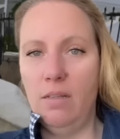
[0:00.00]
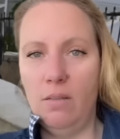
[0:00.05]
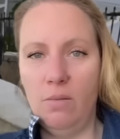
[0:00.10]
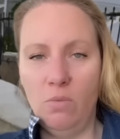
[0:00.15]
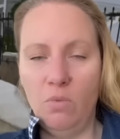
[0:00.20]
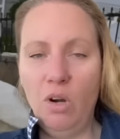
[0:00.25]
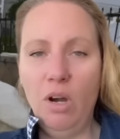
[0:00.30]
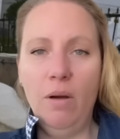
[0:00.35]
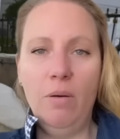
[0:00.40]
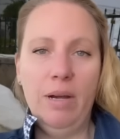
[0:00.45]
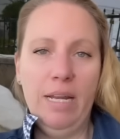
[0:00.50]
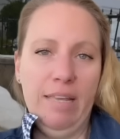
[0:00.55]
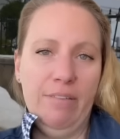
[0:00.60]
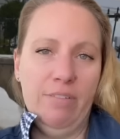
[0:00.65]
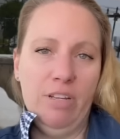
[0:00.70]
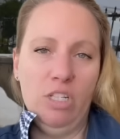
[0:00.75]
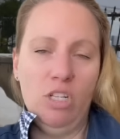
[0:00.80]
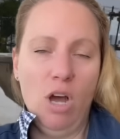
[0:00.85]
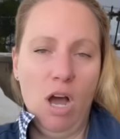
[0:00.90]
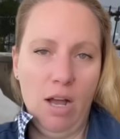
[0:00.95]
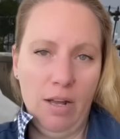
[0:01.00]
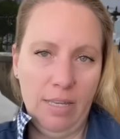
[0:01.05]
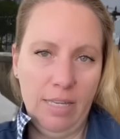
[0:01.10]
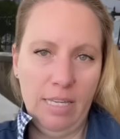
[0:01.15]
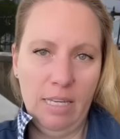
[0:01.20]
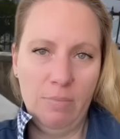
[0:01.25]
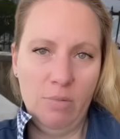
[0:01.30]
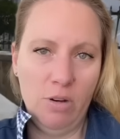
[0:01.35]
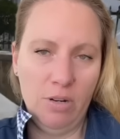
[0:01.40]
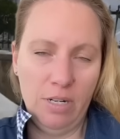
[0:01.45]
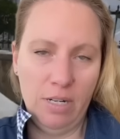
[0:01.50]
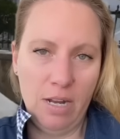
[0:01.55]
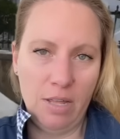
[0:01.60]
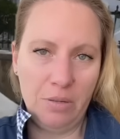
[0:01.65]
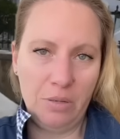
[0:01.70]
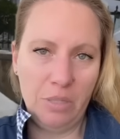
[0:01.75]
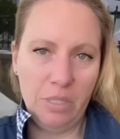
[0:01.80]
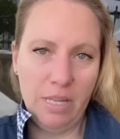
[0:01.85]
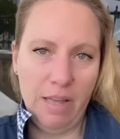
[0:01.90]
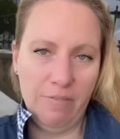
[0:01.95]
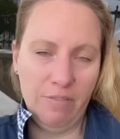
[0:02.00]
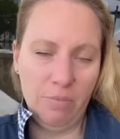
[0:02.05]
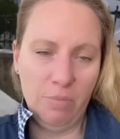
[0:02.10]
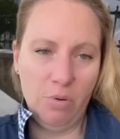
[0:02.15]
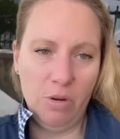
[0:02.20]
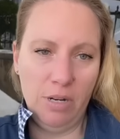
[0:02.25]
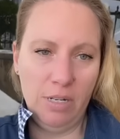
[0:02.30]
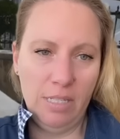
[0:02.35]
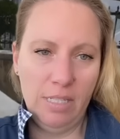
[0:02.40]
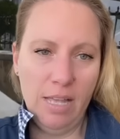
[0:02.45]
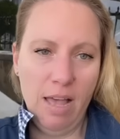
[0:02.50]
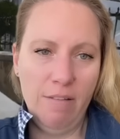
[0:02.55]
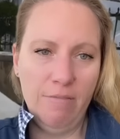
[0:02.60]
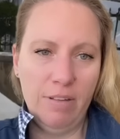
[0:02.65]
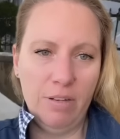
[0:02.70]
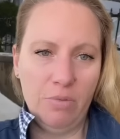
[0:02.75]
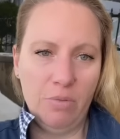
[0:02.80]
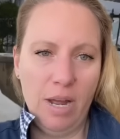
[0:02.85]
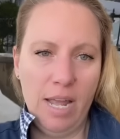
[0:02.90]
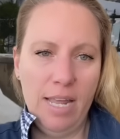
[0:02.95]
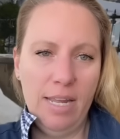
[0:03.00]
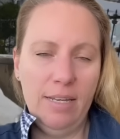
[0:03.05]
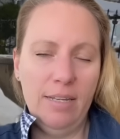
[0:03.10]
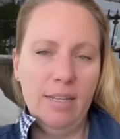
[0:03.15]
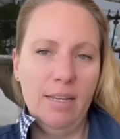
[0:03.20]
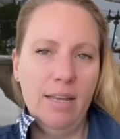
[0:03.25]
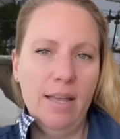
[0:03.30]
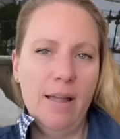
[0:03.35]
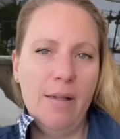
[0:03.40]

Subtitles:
we're even talking about another 7.7, right?